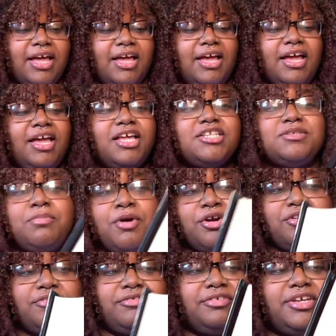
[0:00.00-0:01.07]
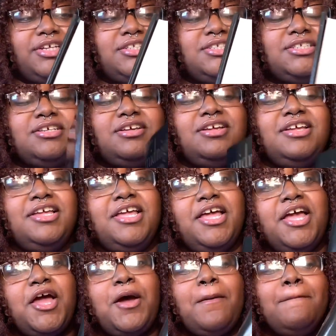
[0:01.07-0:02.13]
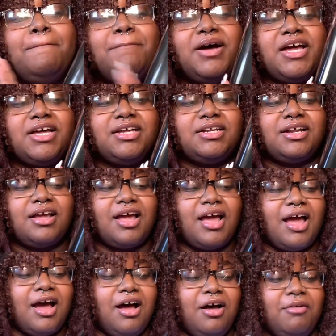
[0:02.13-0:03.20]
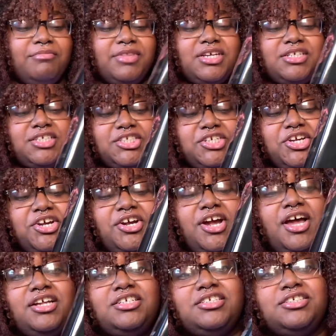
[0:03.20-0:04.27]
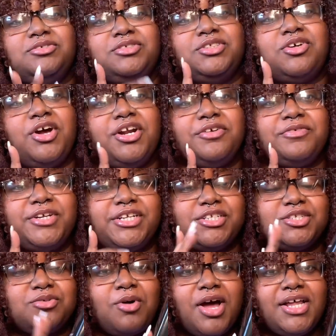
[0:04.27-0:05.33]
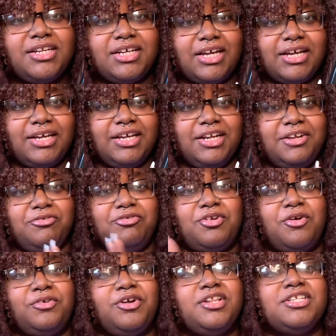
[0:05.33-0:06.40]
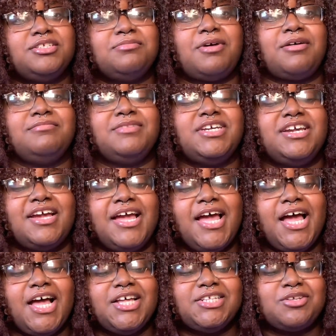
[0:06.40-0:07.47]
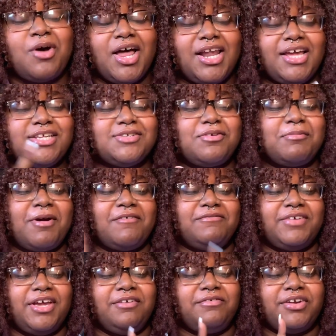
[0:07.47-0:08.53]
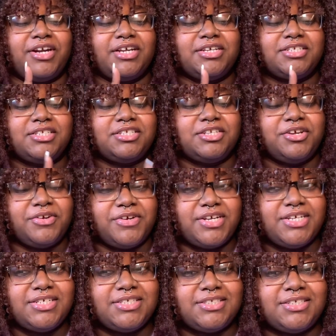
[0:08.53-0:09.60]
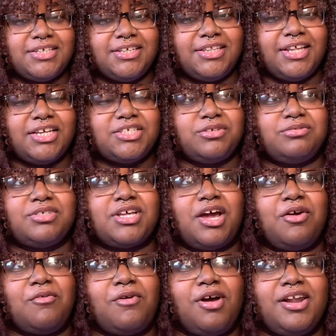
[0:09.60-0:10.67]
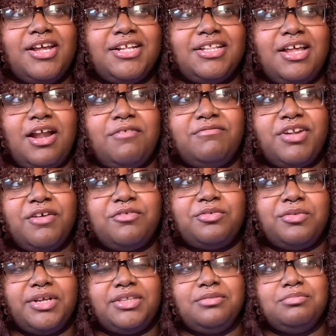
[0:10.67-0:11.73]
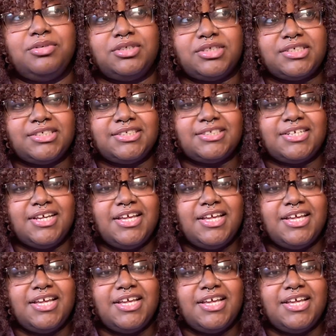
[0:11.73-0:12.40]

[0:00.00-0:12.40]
It's perfect. But this year I just started reading Twilight, and if you don't know this about me, Twilight is one of my favorite series. Like, so it's ironic that I've never read the books,